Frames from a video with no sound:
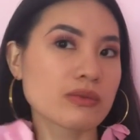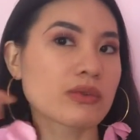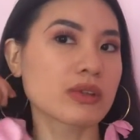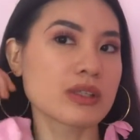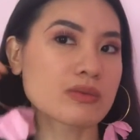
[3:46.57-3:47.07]

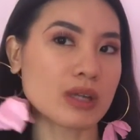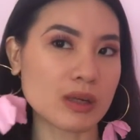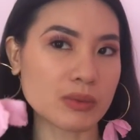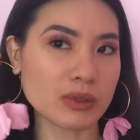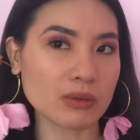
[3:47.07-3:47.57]
For this one, I
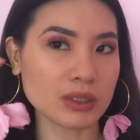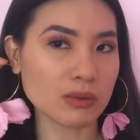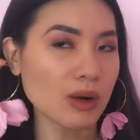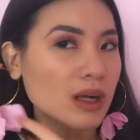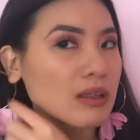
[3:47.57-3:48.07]
put only
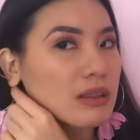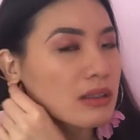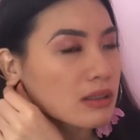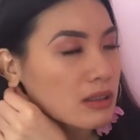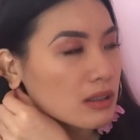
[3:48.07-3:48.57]
one,
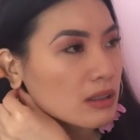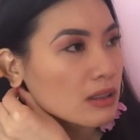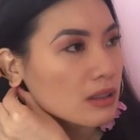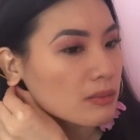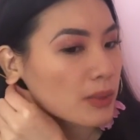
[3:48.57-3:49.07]

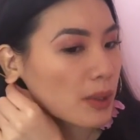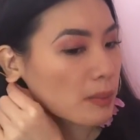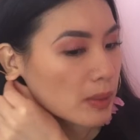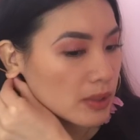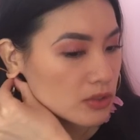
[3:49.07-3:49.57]
but
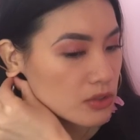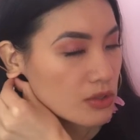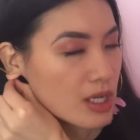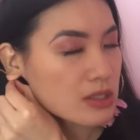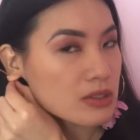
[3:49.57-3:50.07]
maybe I should
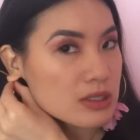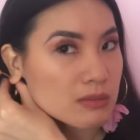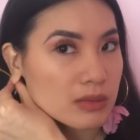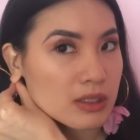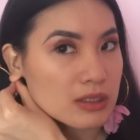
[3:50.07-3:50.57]
try to do
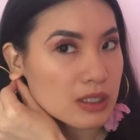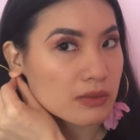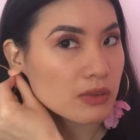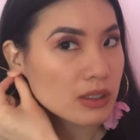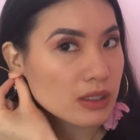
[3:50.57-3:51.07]
something
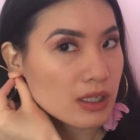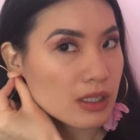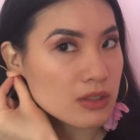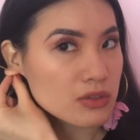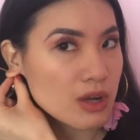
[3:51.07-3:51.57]
different
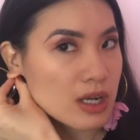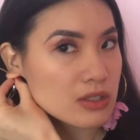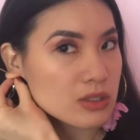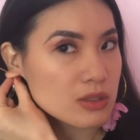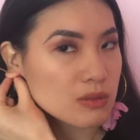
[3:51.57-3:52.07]
and try
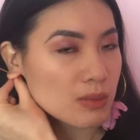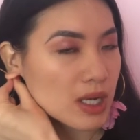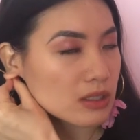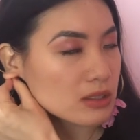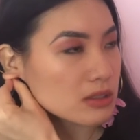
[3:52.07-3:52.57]
2
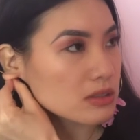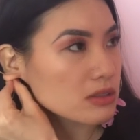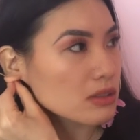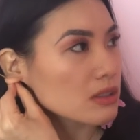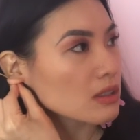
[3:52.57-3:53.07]
petals
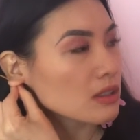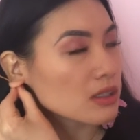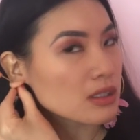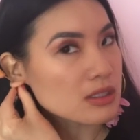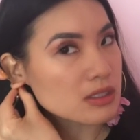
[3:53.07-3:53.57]

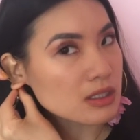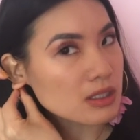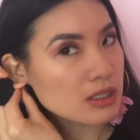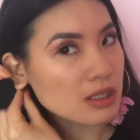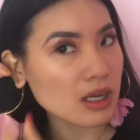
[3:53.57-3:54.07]
and
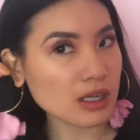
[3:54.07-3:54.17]
see